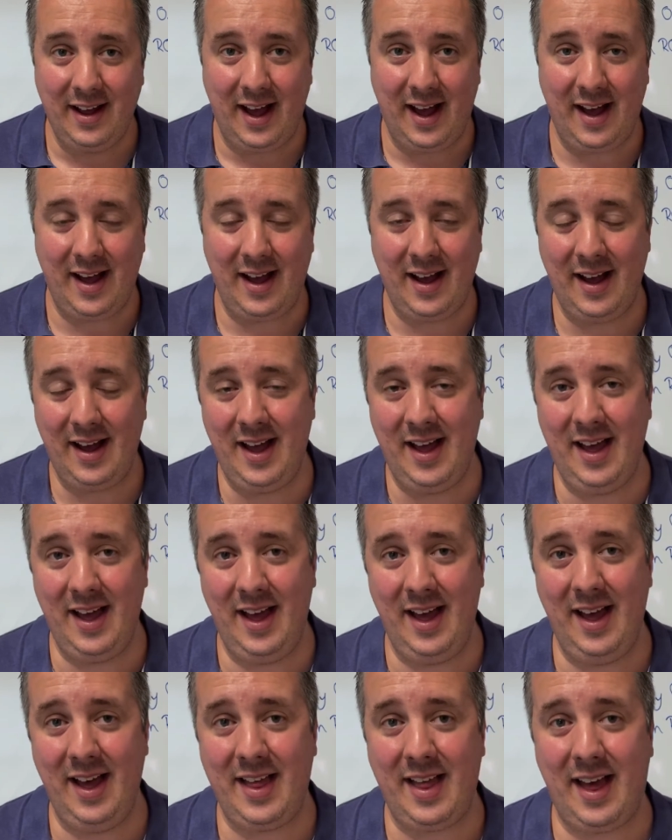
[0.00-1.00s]

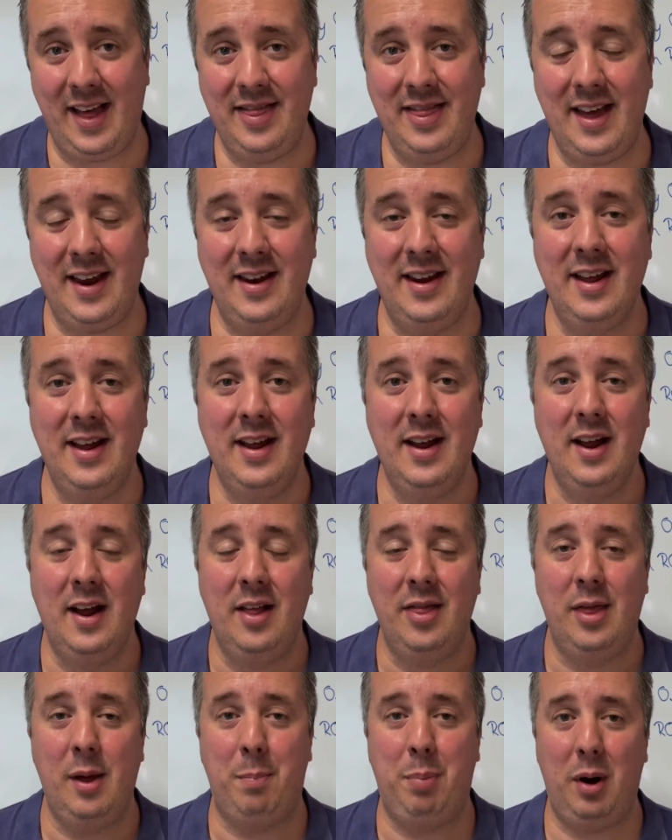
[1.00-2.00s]
And then
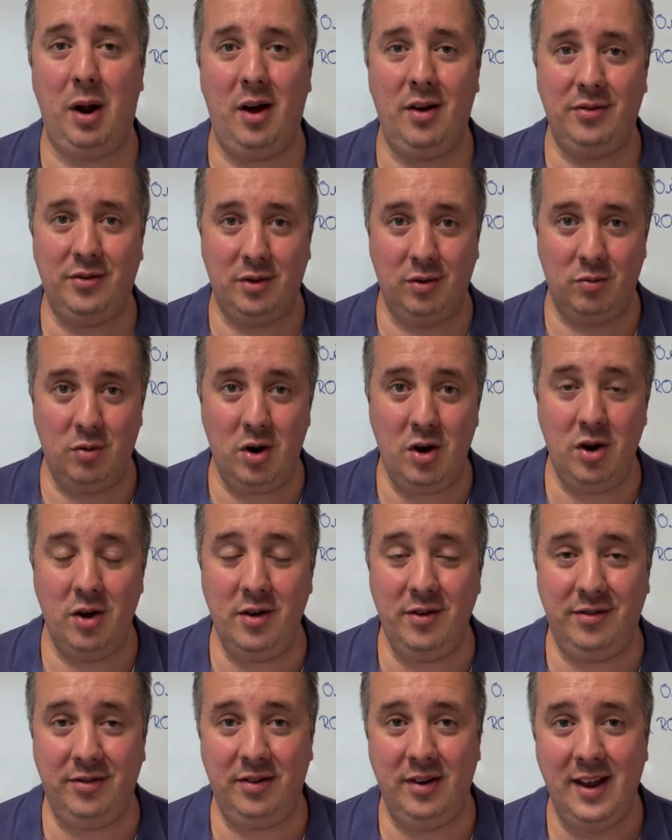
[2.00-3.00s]
the
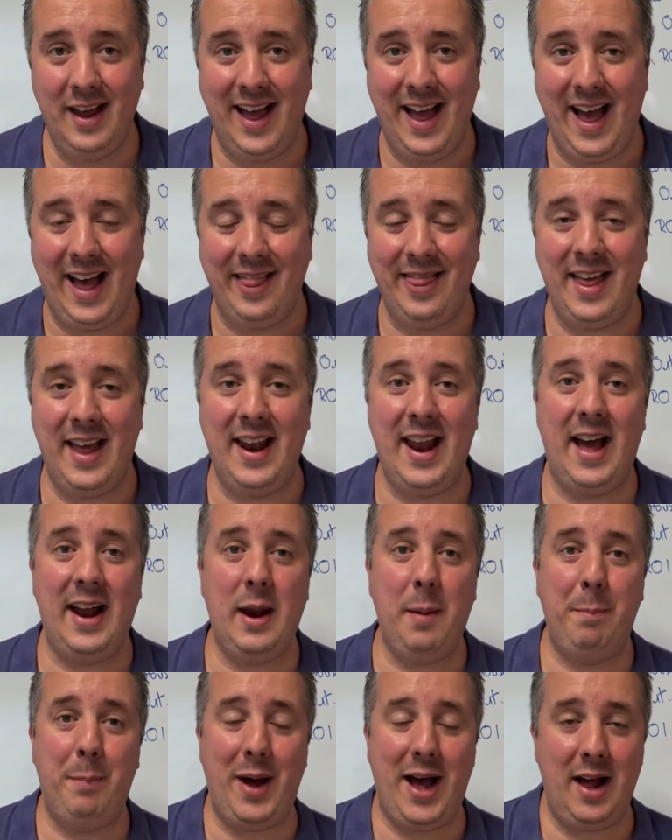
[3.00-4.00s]
plasterers then had
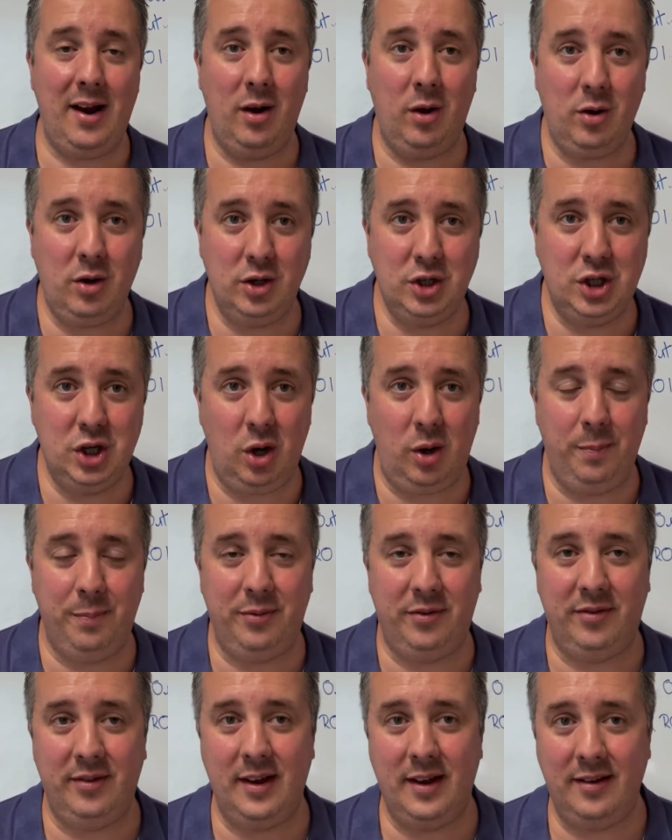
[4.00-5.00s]
a backlog of
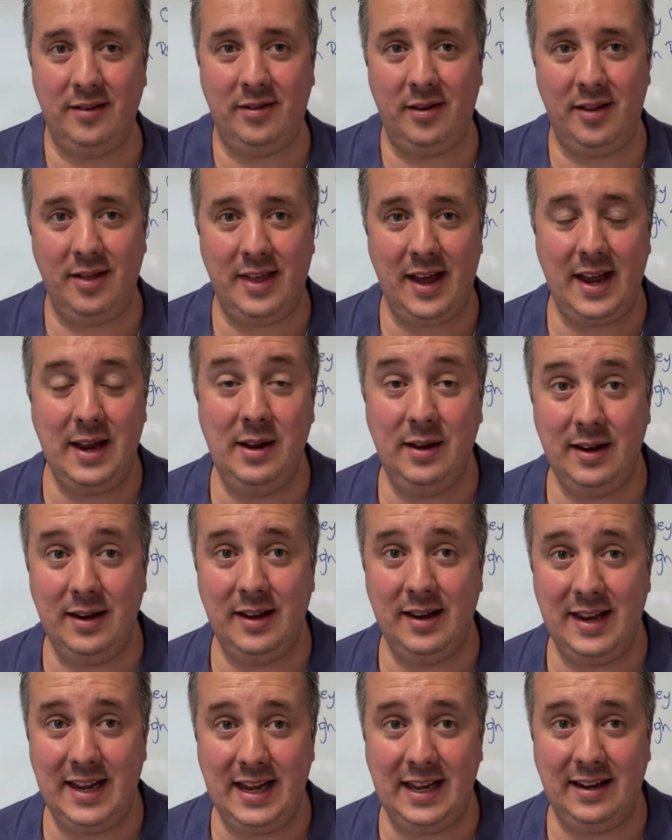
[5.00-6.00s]
jobs, and so they
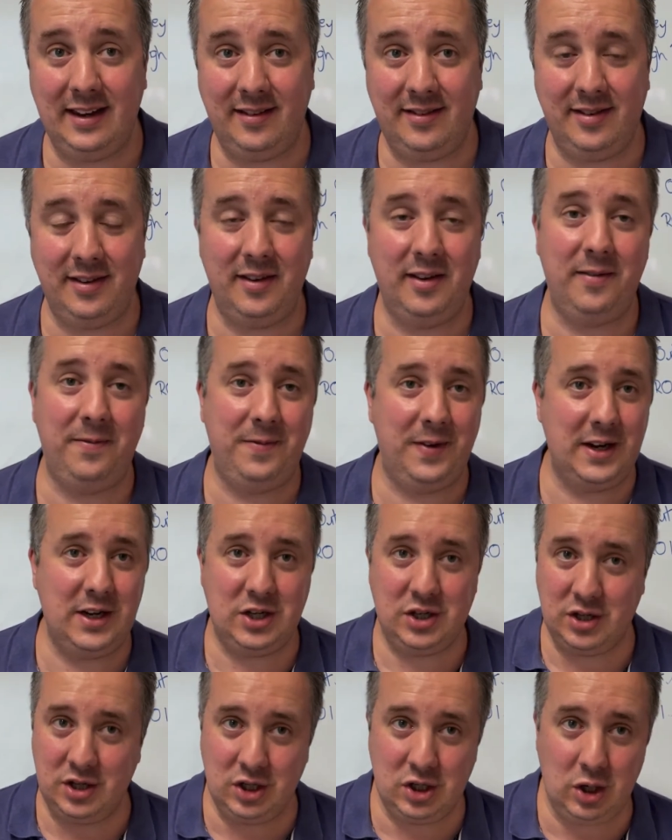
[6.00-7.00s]
needed to
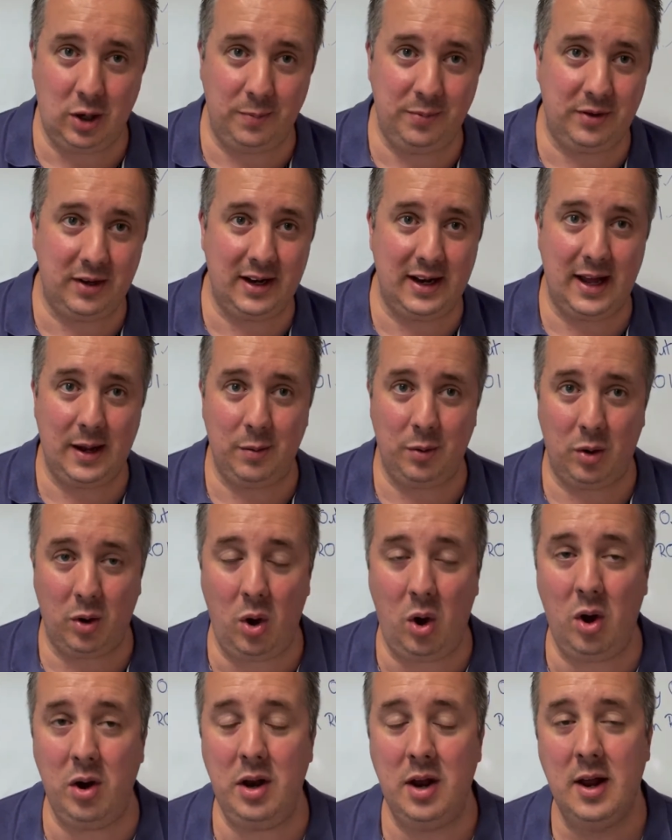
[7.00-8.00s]
finish the jobs that they were
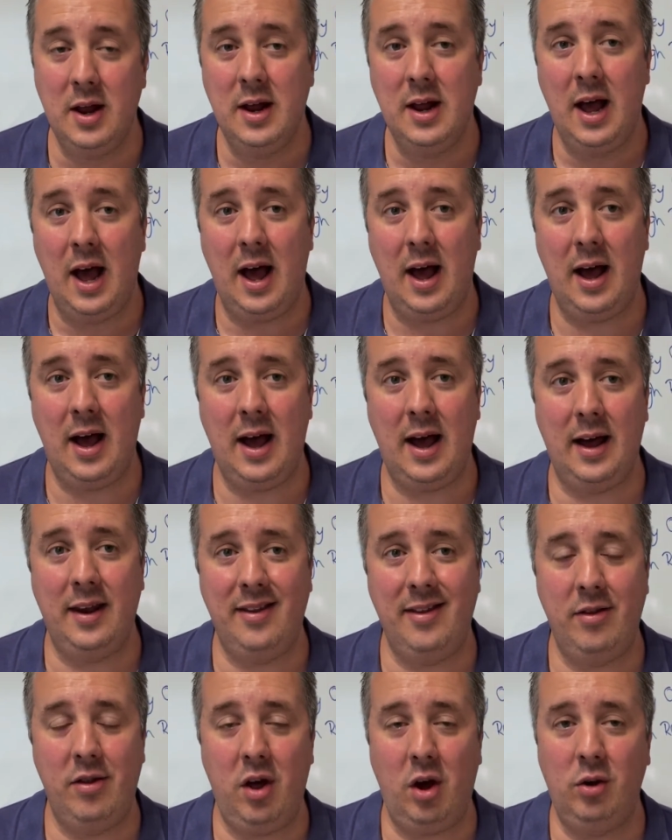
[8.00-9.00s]
on,
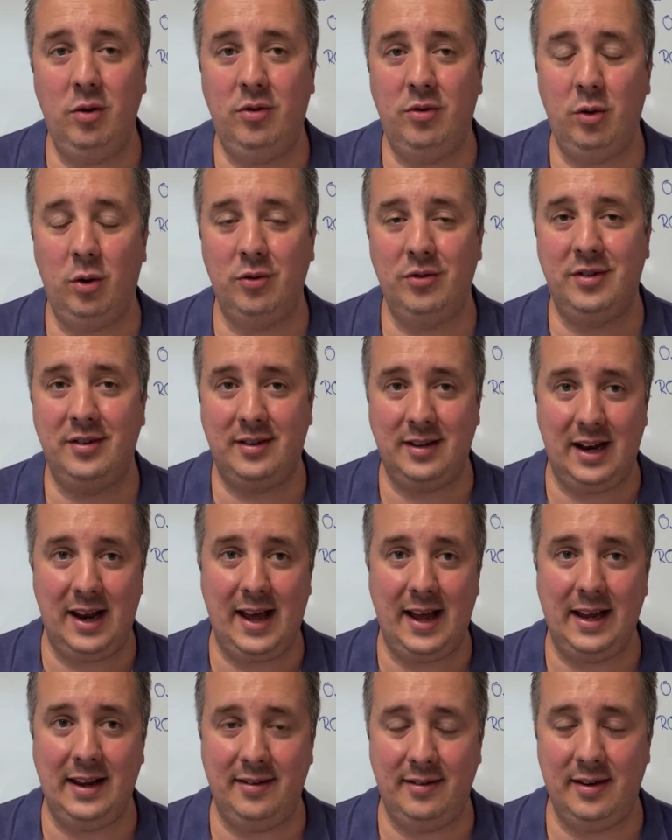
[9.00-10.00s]
and those sorts of
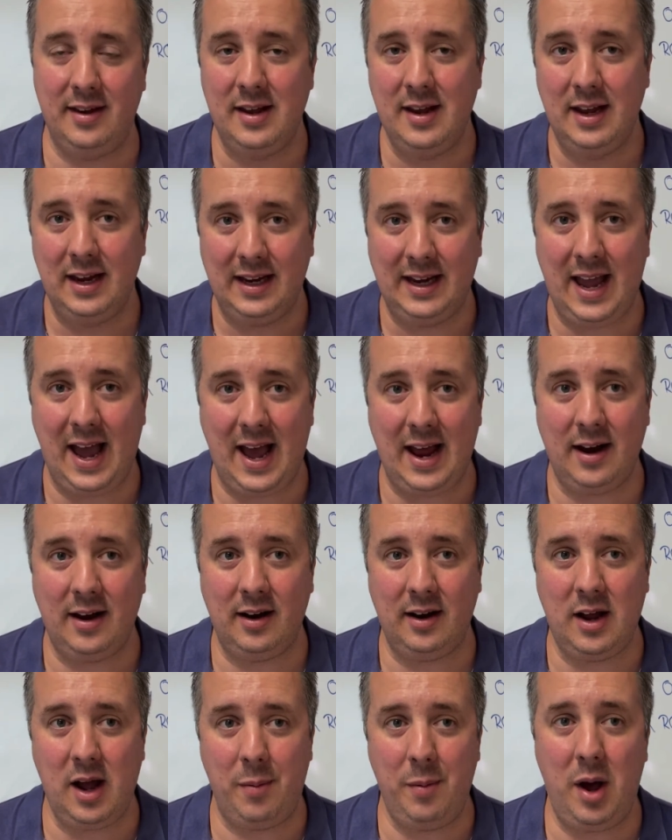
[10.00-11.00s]
delays
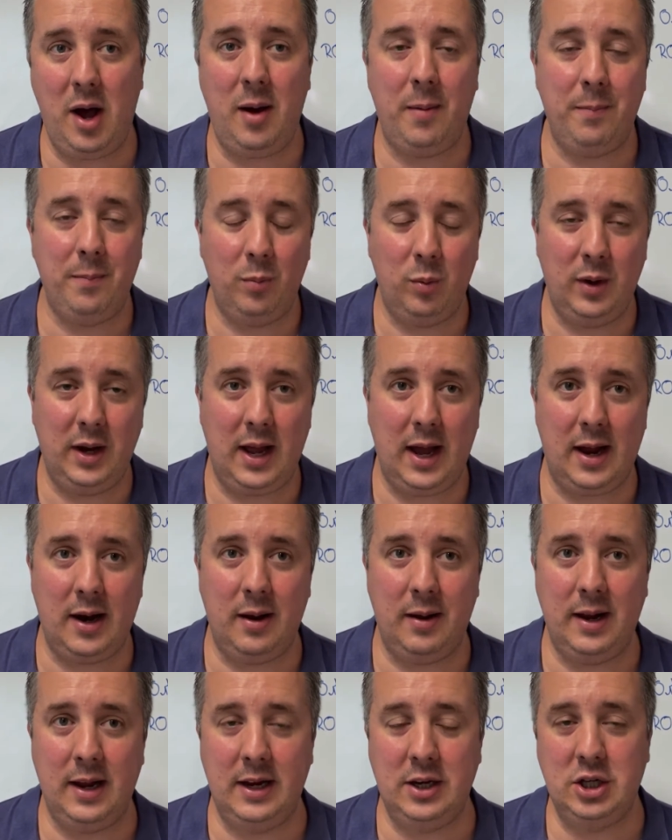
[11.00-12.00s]
can come up. We had
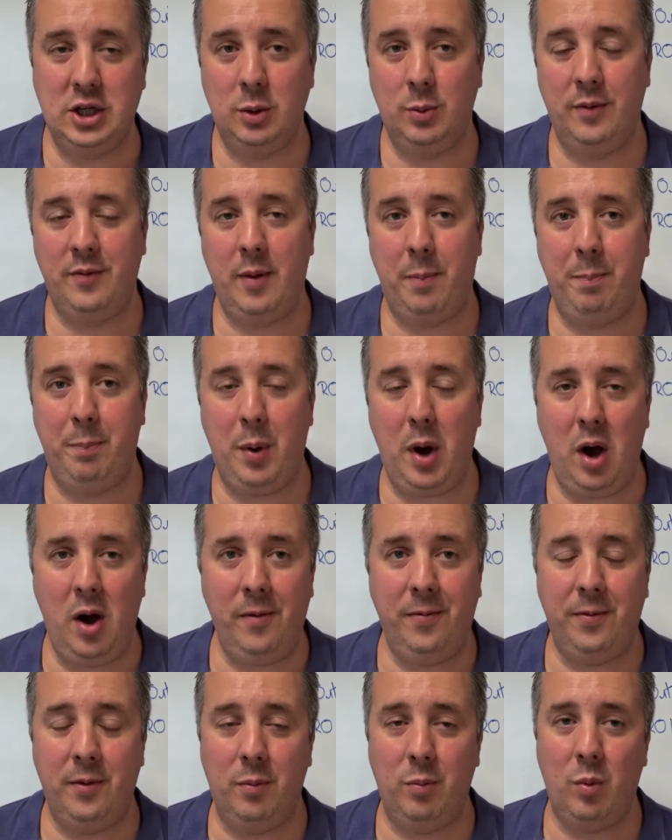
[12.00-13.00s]
an issue with a
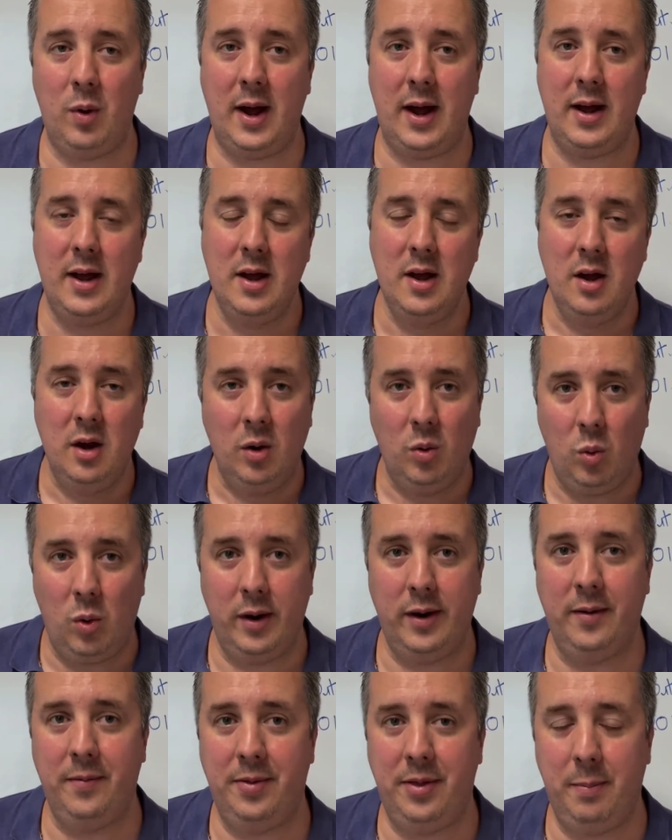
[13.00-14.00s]
bathroom where
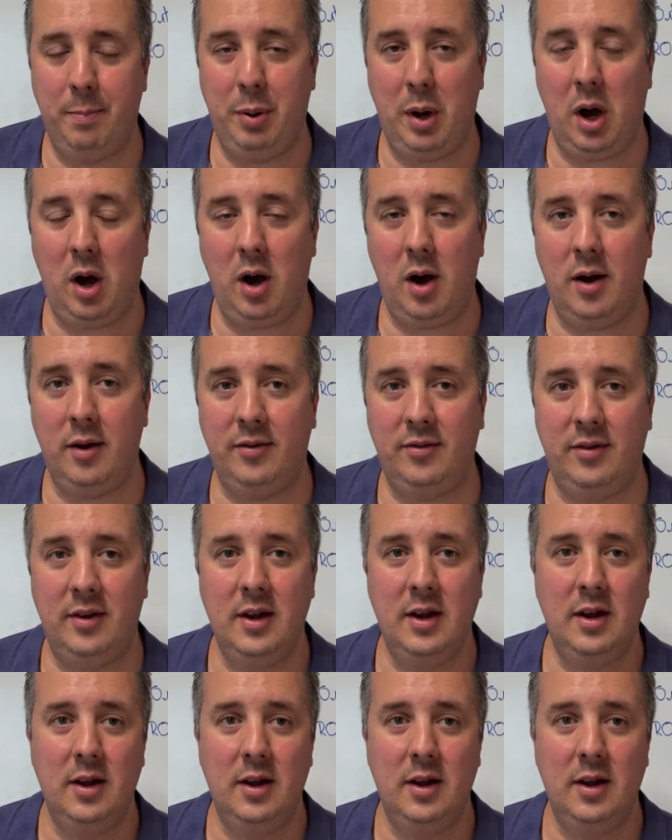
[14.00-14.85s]
one of the parts